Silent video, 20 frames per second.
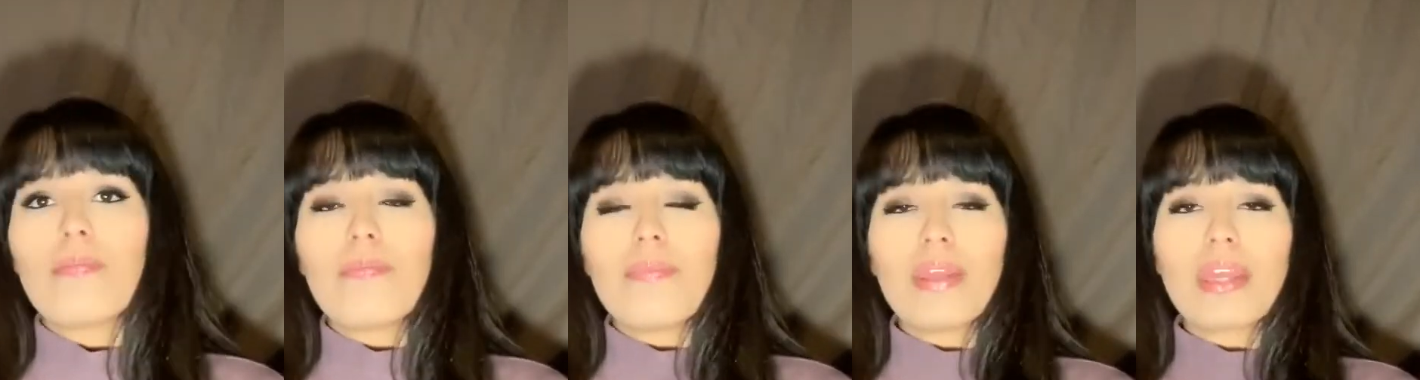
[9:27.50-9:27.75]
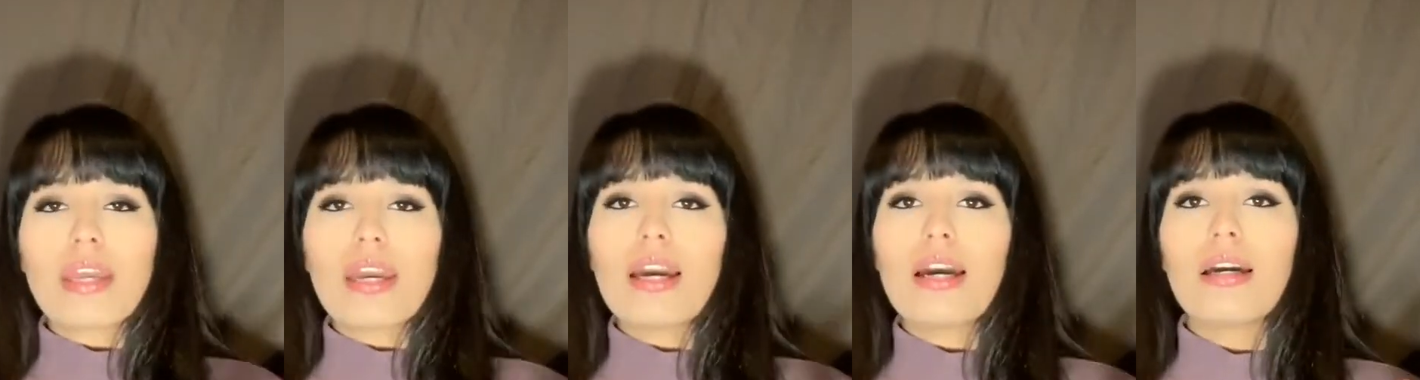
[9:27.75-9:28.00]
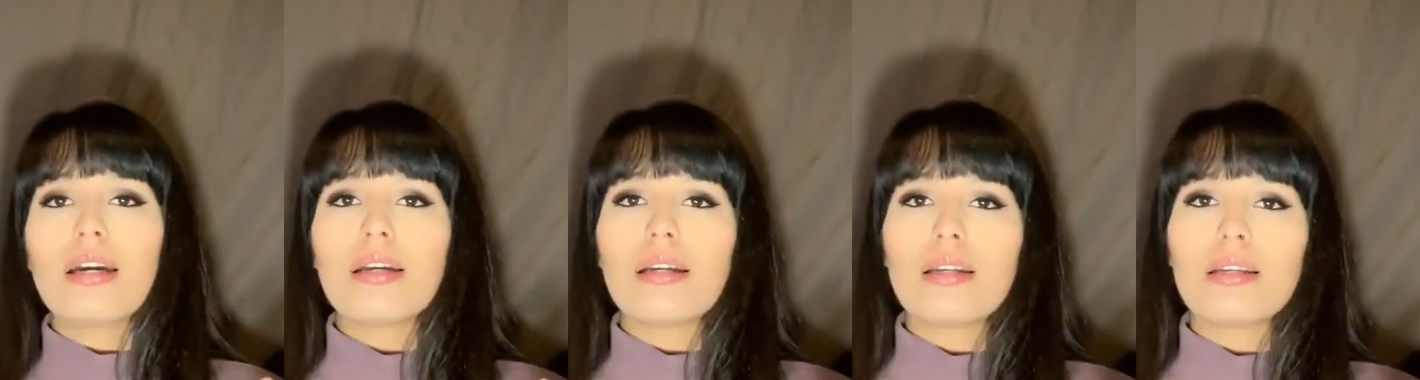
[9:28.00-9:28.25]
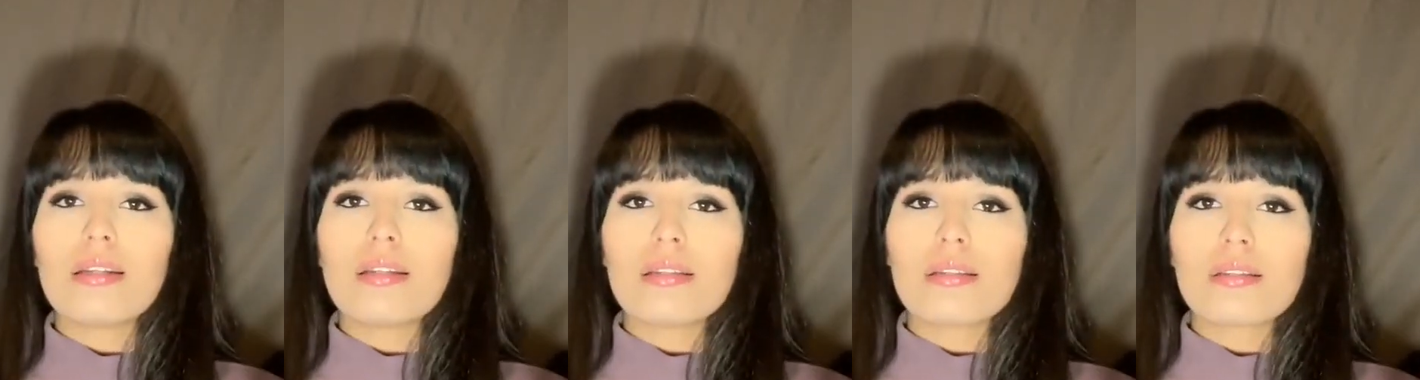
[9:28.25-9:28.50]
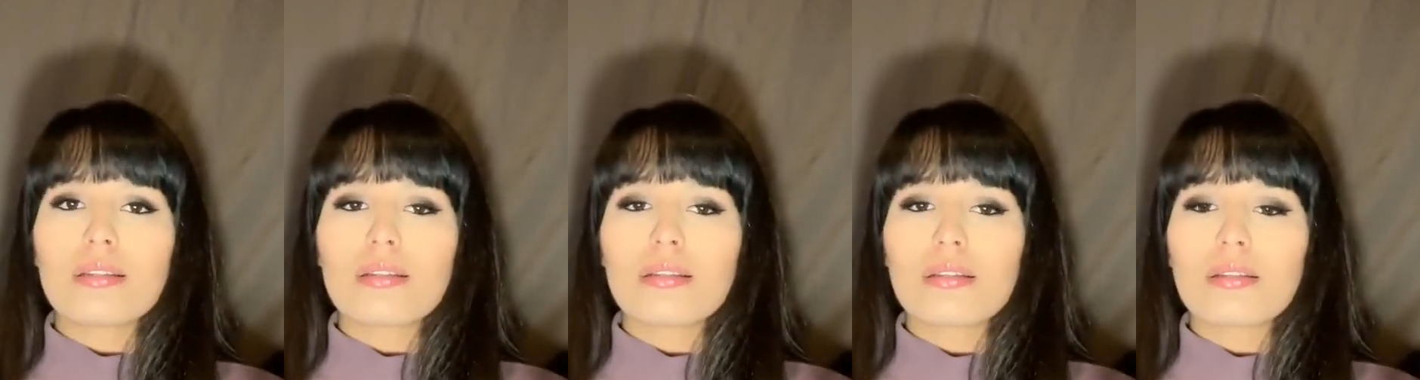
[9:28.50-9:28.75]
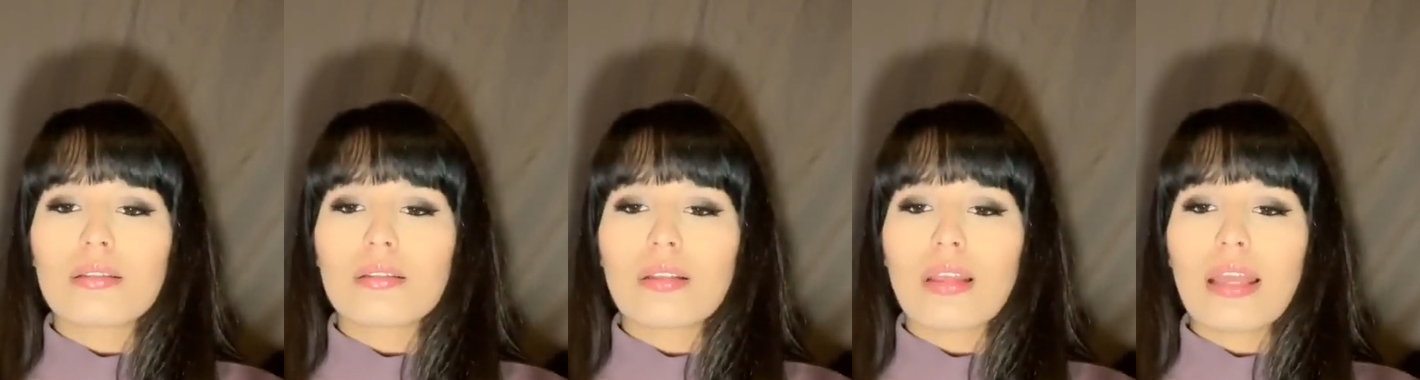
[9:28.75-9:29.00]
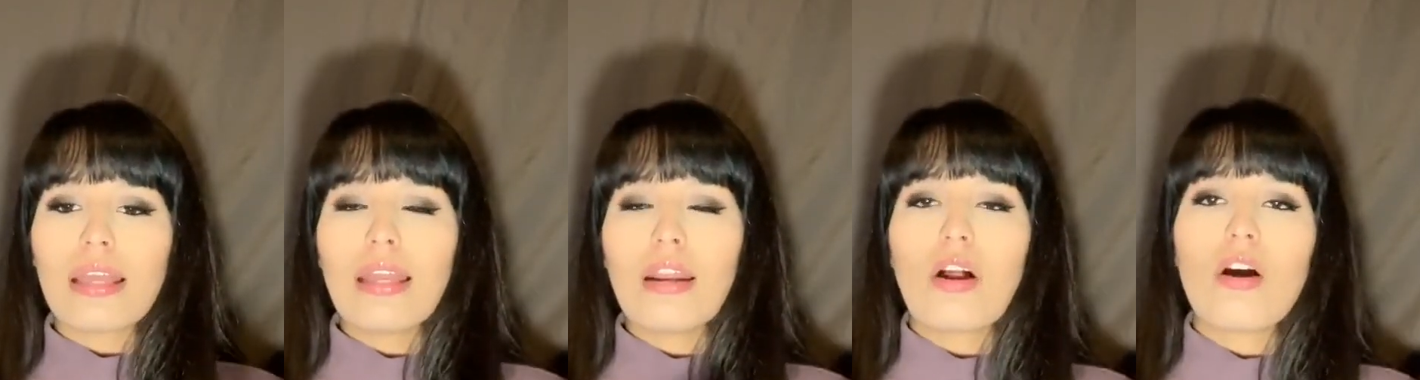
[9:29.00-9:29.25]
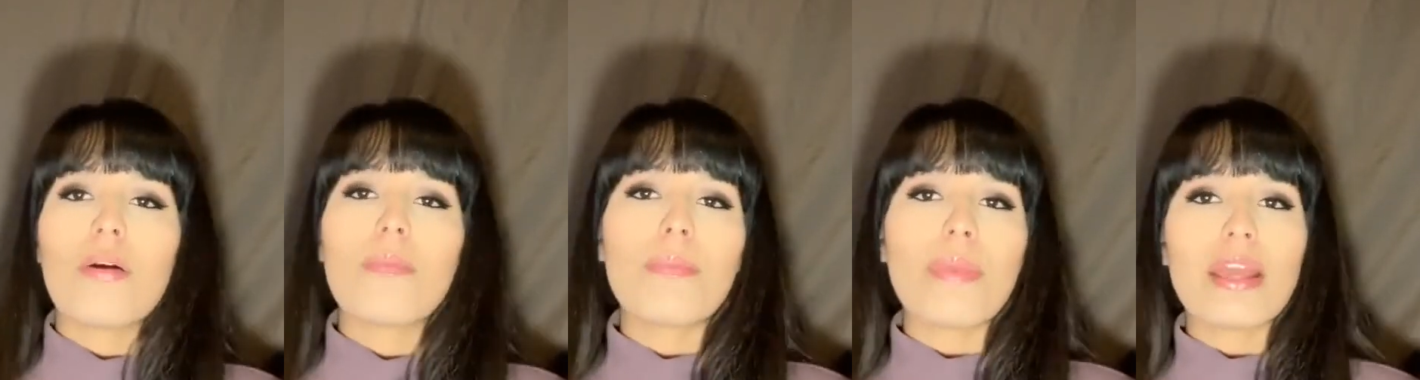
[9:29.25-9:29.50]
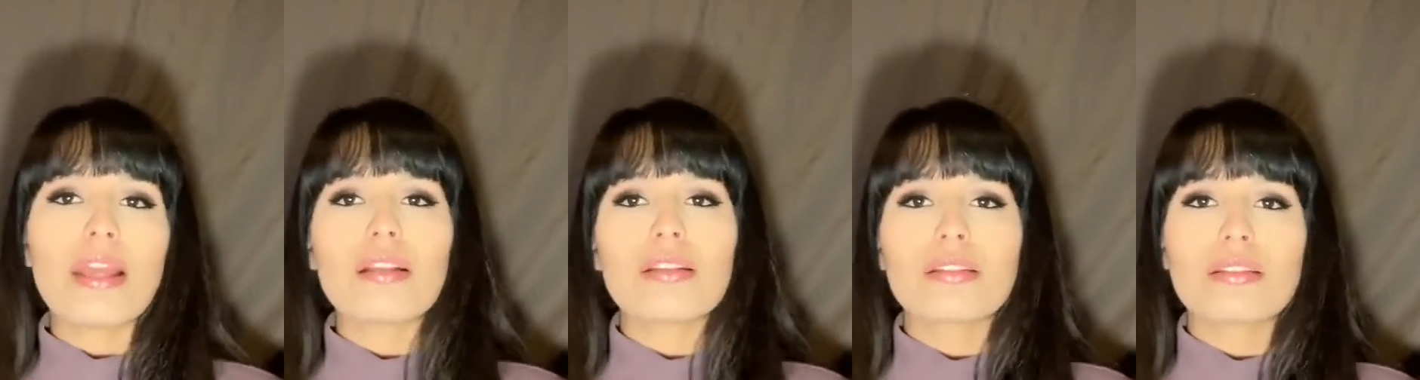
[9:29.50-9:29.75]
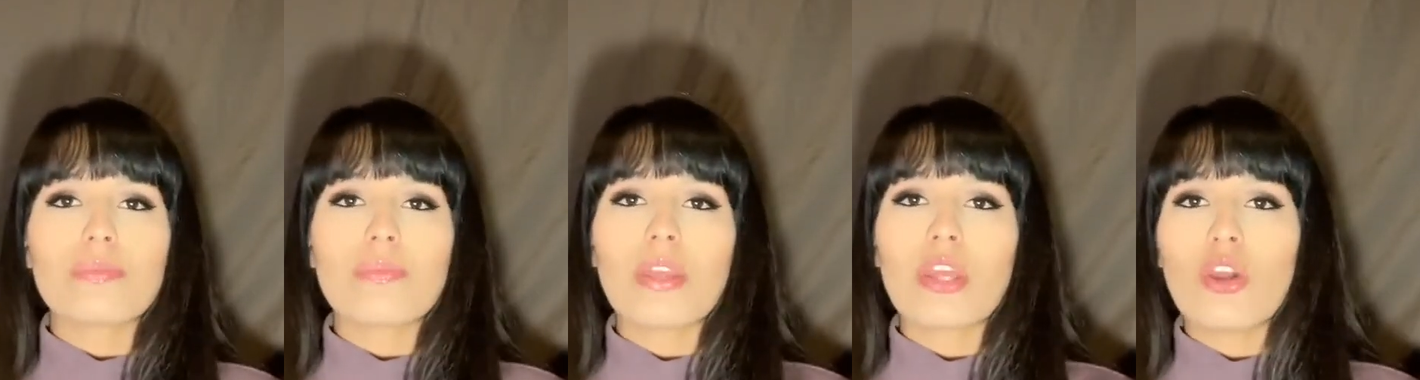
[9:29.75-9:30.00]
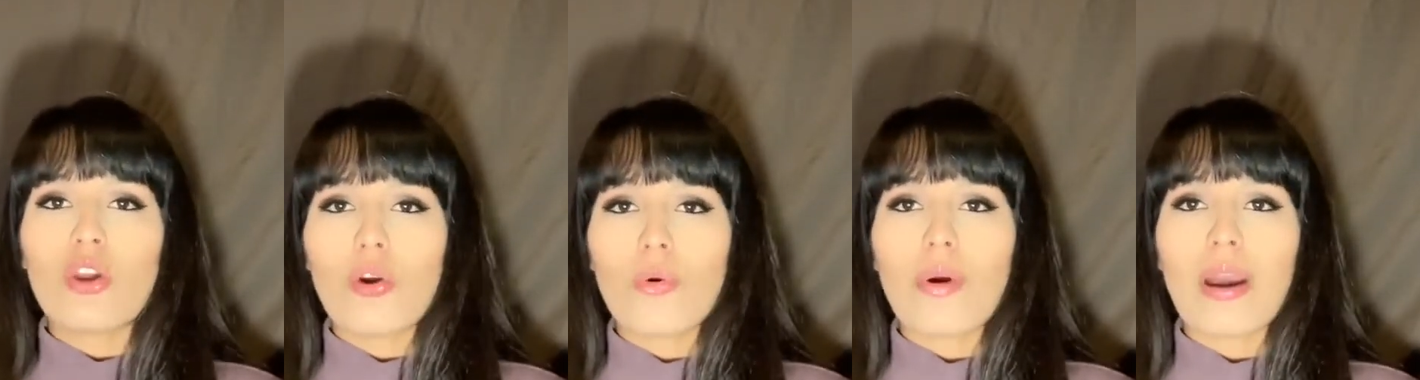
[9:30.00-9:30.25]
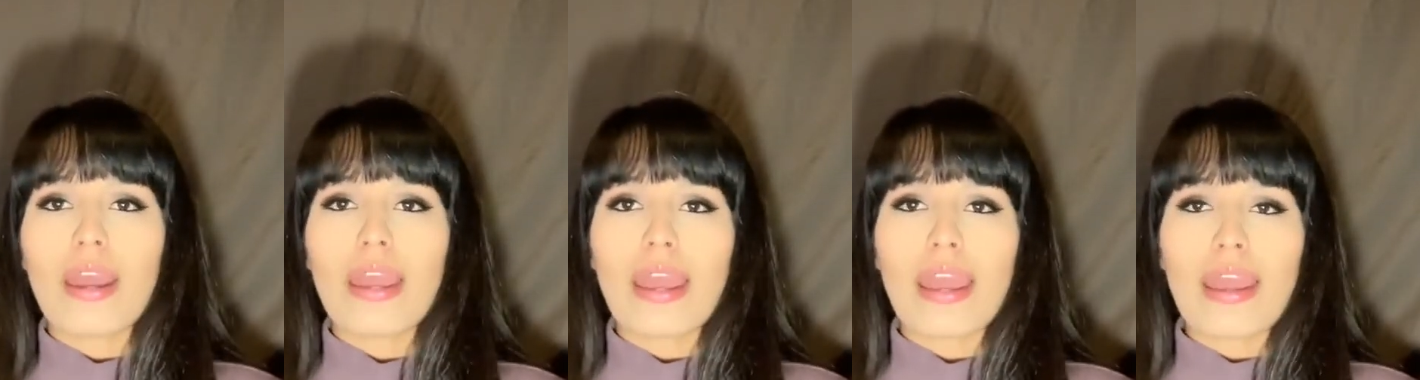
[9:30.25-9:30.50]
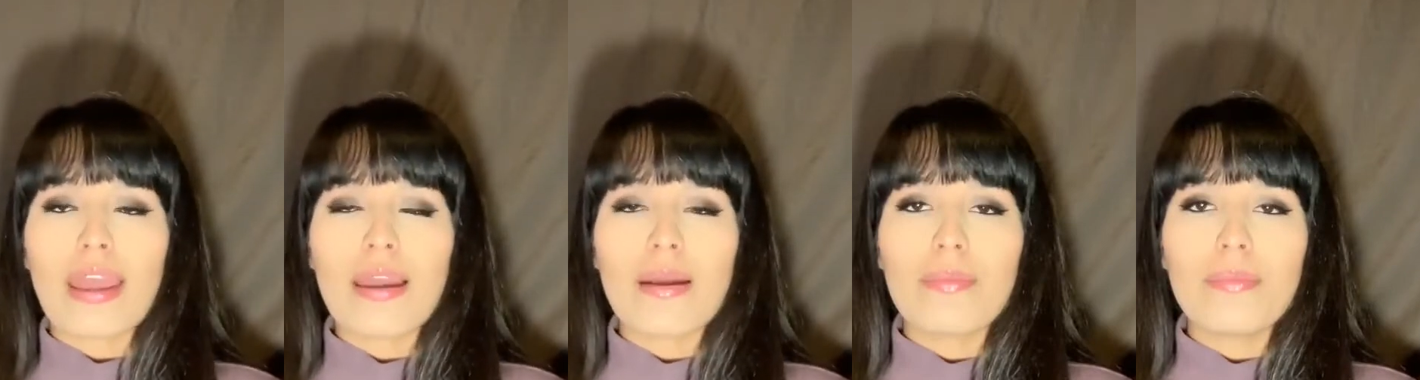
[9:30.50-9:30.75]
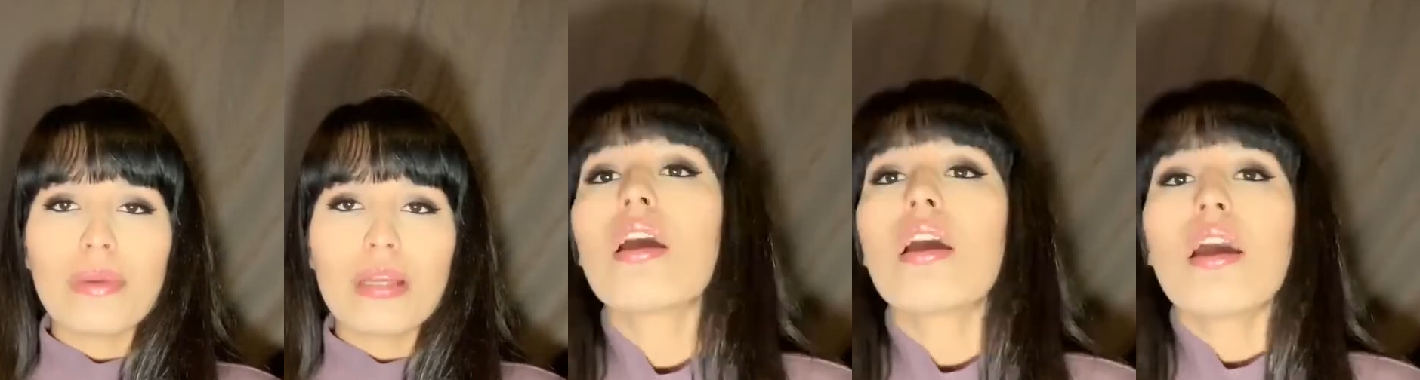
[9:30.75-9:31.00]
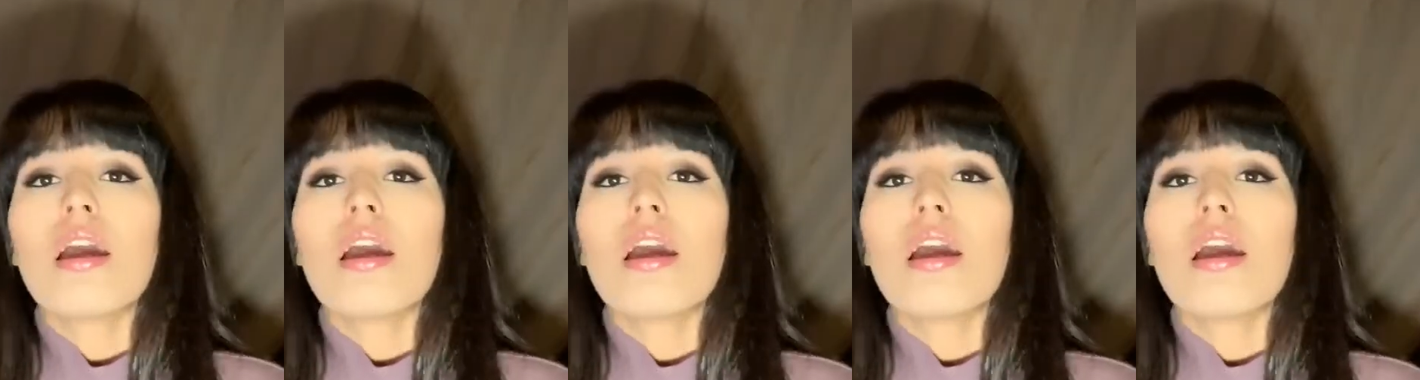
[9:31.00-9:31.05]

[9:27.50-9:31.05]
because it all makes me who I am.